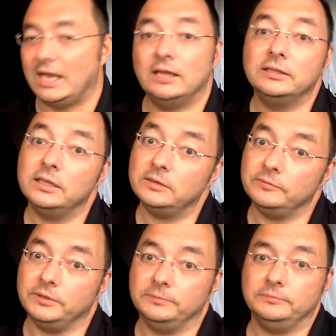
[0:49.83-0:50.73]
a lot
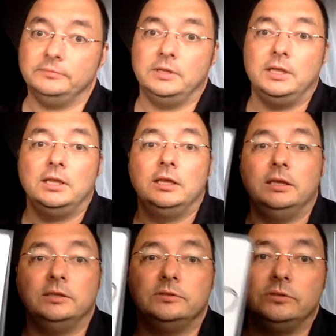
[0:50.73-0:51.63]
of it
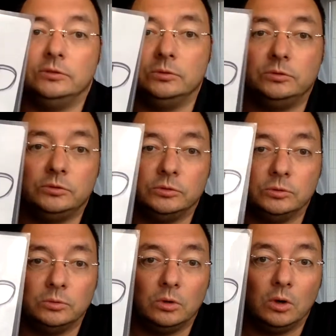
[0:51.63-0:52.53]
is due
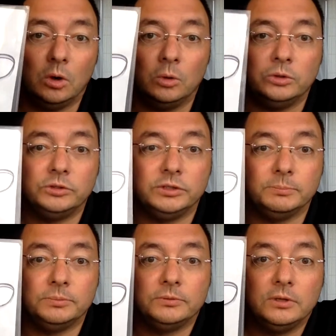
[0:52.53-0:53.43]
to ownership,
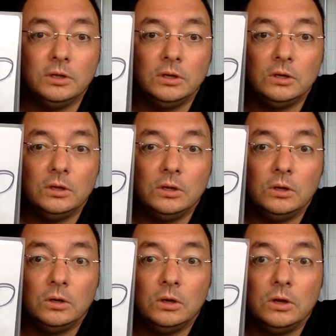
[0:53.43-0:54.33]

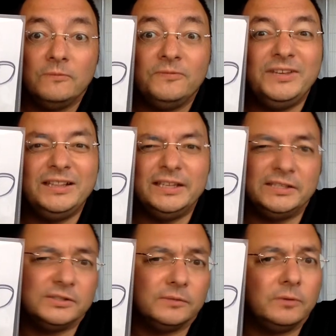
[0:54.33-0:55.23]

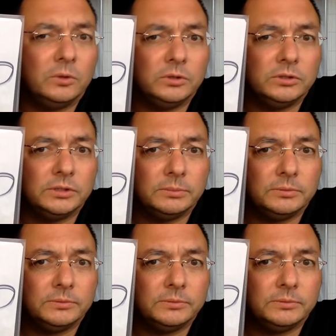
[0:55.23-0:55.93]
feelings of ownership.